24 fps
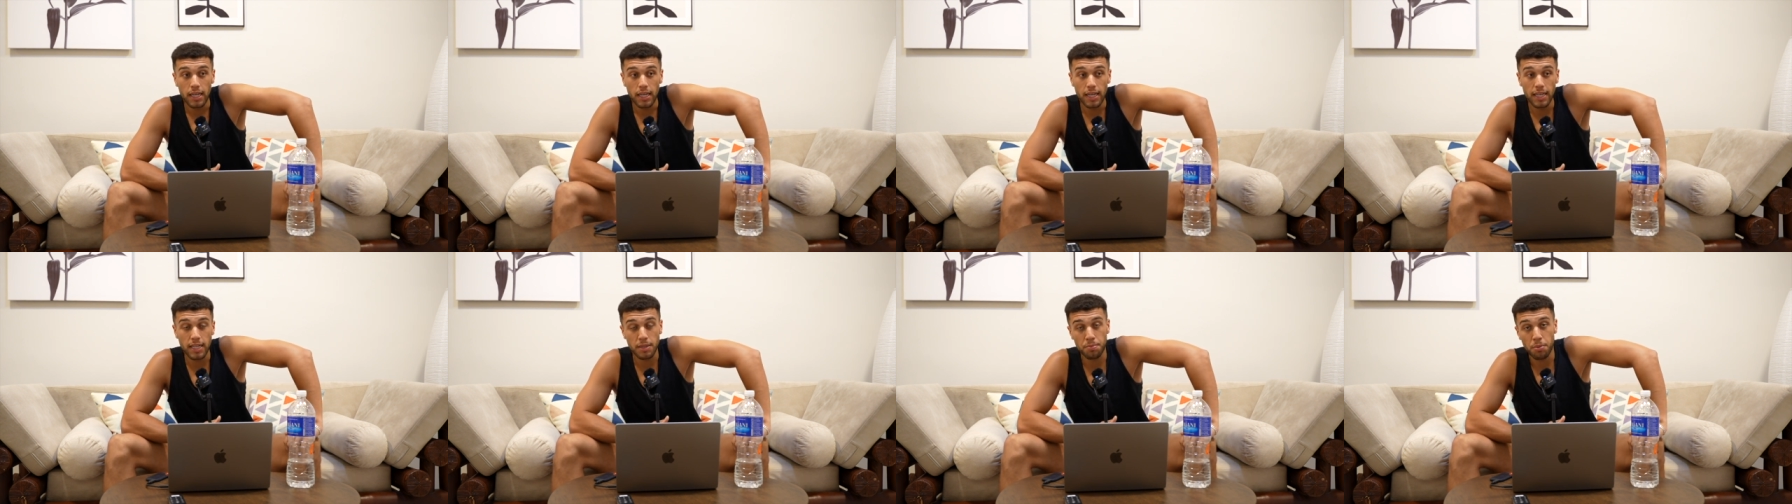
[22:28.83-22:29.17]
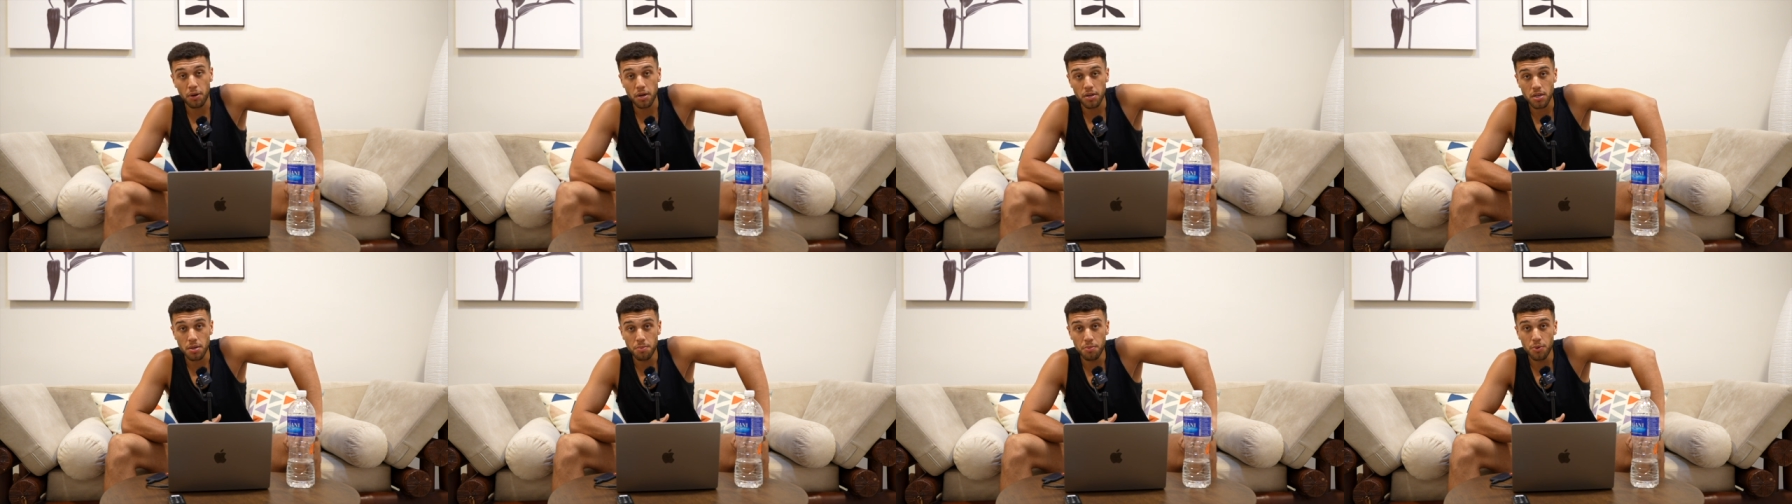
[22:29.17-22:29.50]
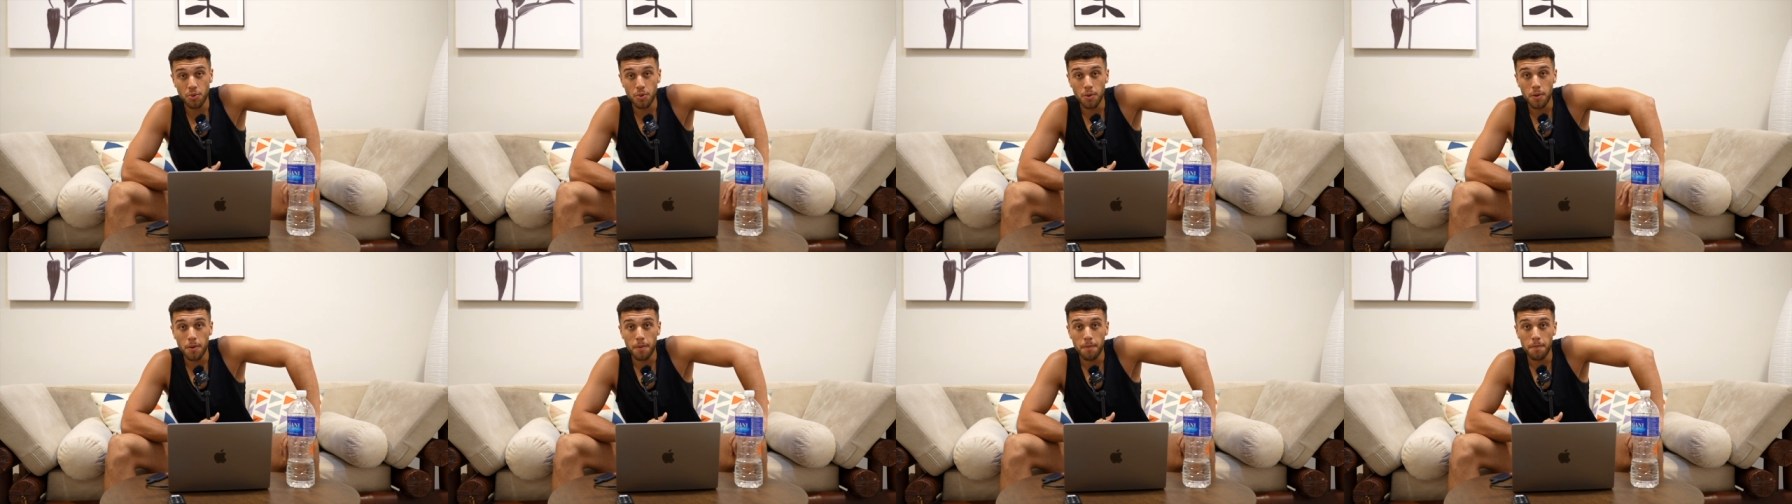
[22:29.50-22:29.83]
It's
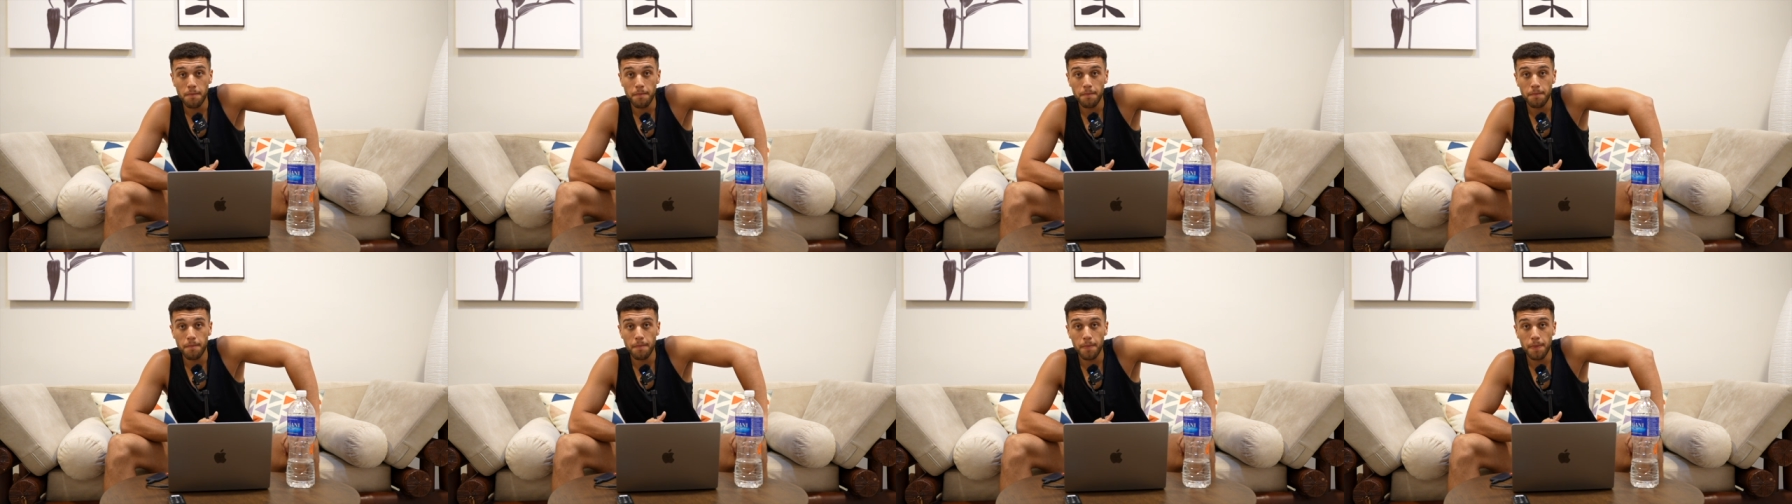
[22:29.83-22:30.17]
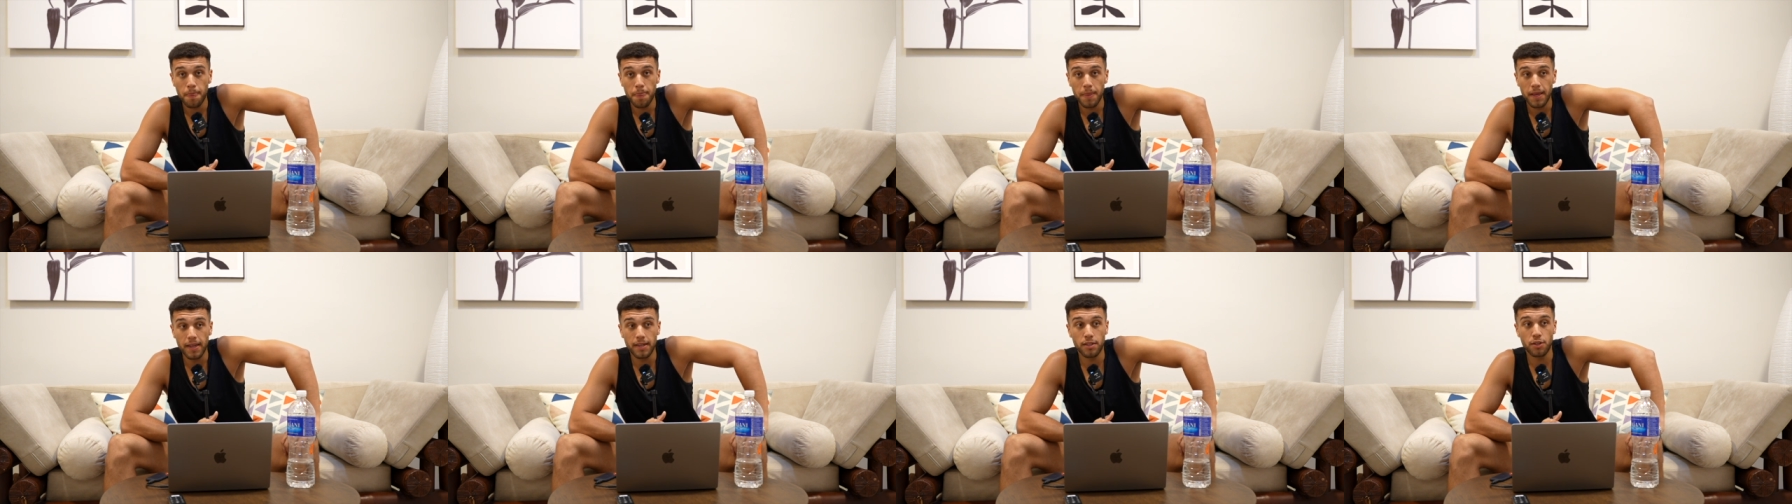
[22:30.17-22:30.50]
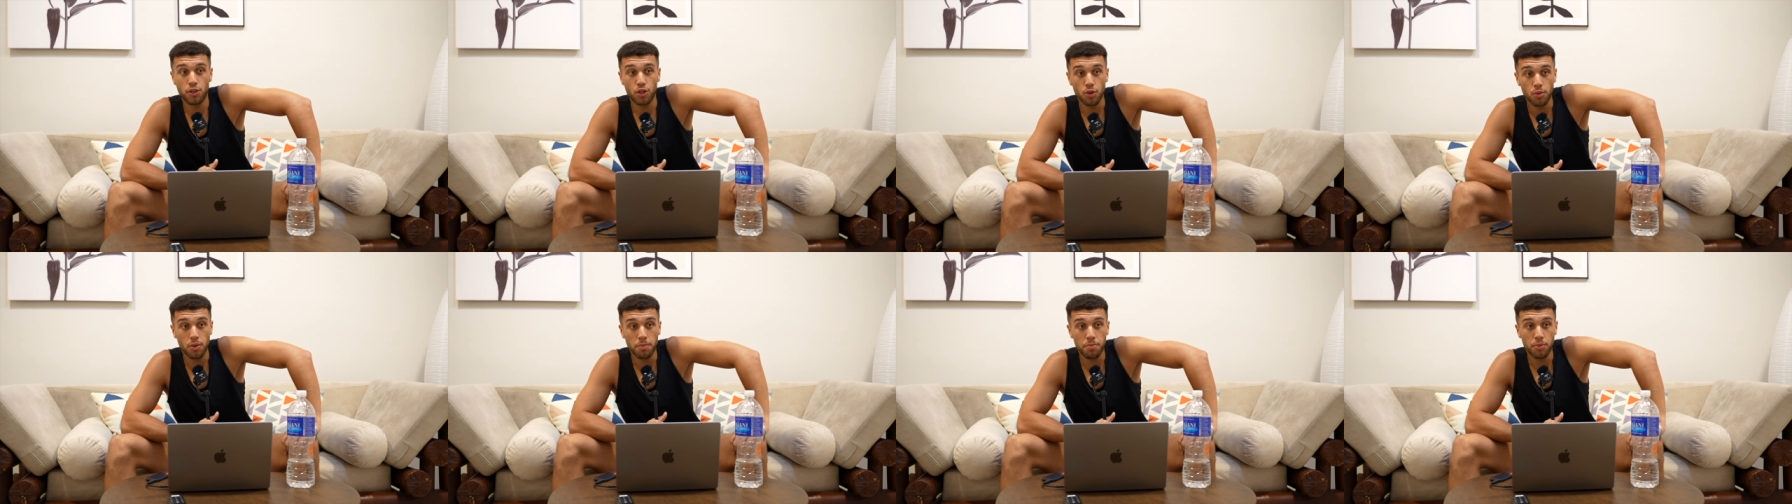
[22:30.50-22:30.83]
possible. It's
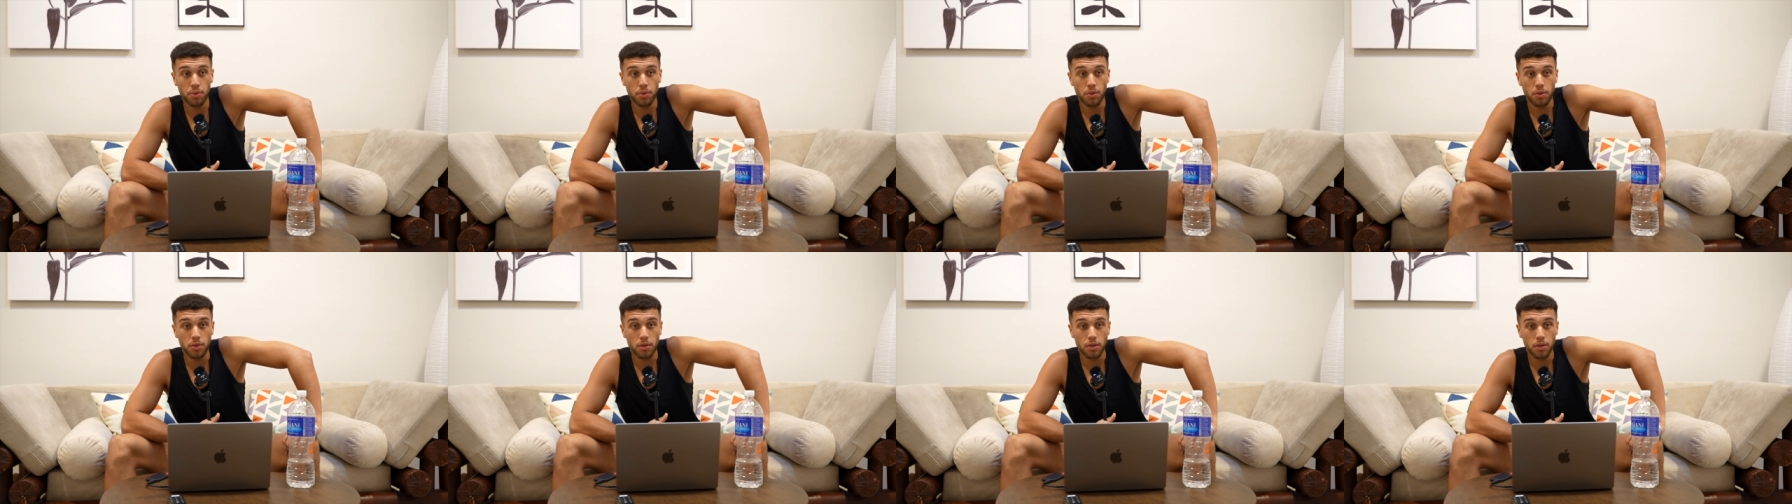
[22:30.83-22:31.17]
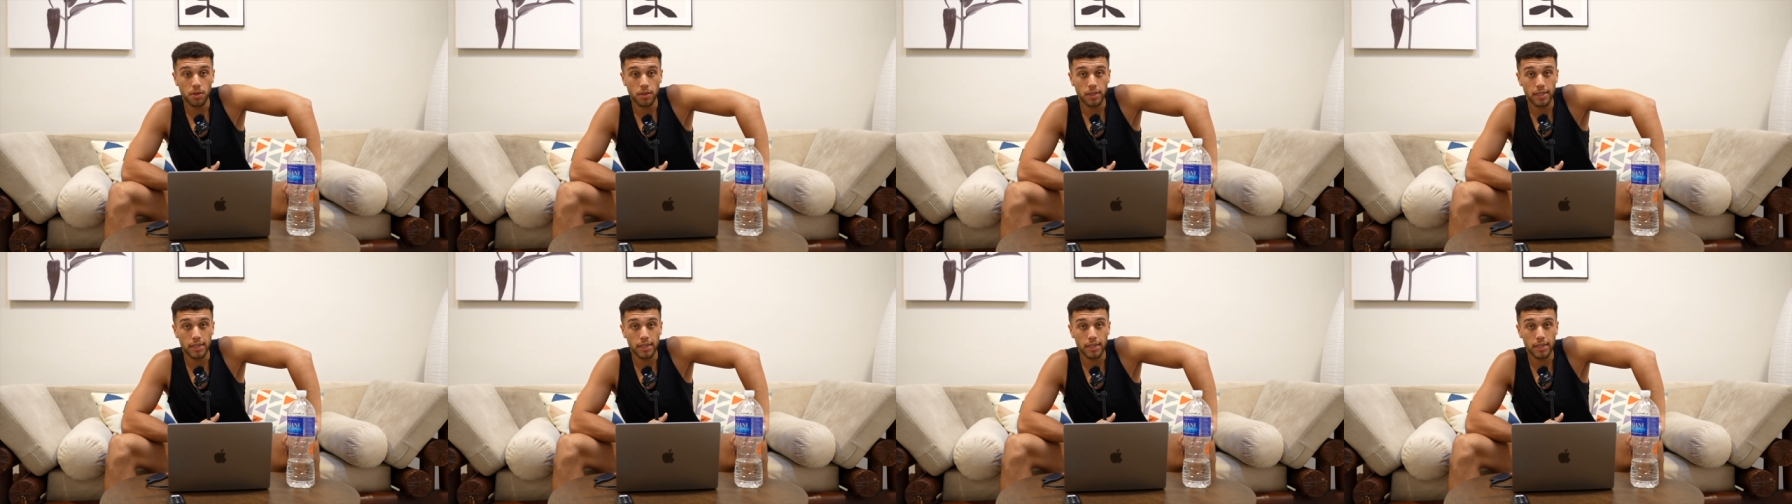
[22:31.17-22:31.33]
doable.